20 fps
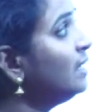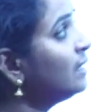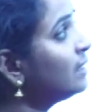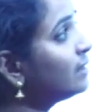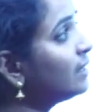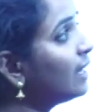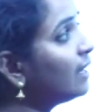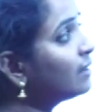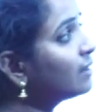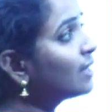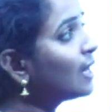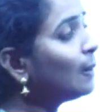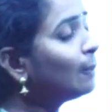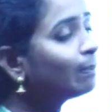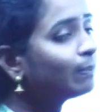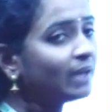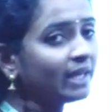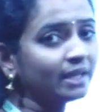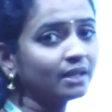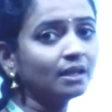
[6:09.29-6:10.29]
then
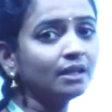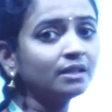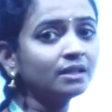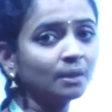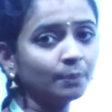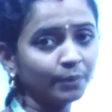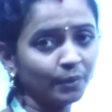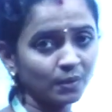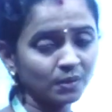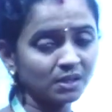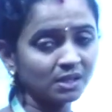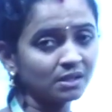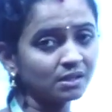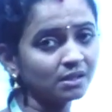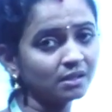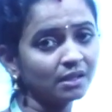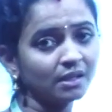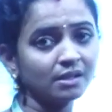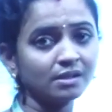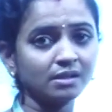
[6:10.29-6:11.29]
completely the
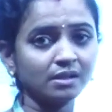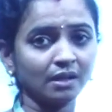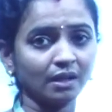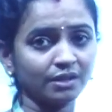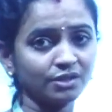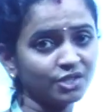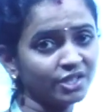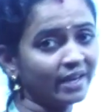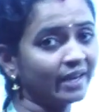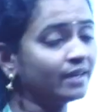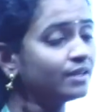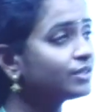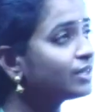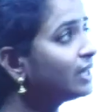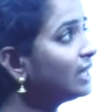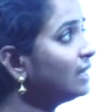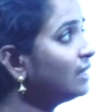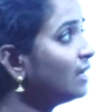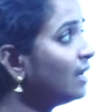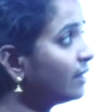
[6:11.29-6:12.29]
procedure is changed
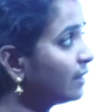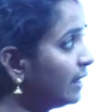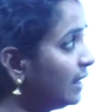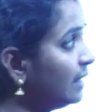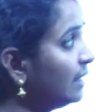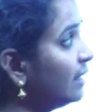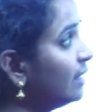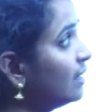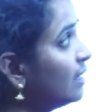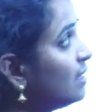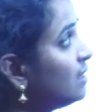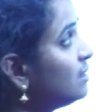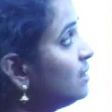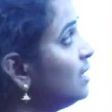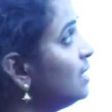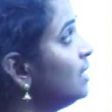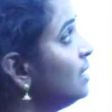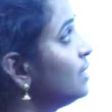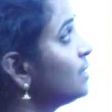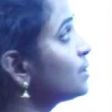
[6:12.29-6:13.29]
in our India.
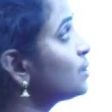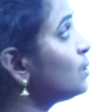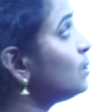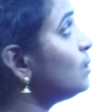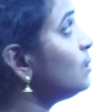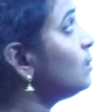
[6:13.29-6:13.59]
So